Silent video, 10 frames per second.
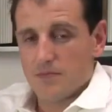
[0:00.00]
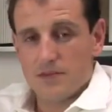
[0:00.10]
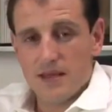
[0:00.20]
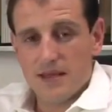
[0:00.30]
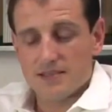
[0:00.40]

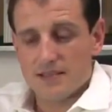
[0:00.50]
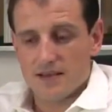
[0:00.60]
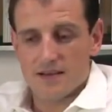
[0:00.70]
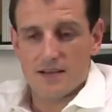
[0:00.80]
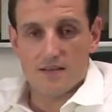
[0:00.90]
things,
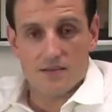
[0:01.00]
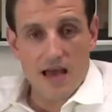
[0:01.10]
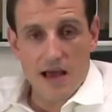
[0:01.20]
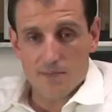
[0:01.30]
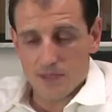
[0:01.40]
the
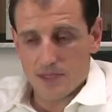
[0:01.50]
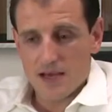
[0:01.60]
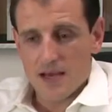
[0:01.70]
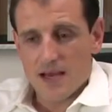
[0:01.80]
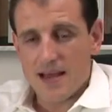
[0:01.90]
depth
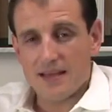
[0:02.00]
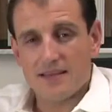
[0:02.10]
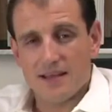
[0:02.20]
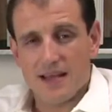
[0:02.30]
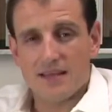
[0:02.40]

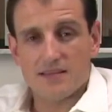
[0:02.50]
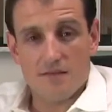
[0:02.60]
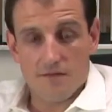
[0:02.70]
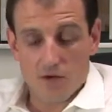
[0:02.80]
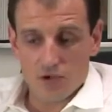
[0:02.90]
and
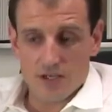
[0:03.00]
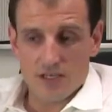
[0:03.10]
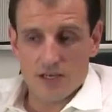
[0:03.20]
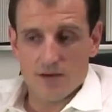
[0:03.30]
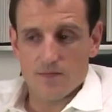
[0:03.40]

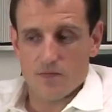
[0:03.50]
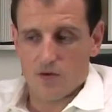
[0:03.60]
diversity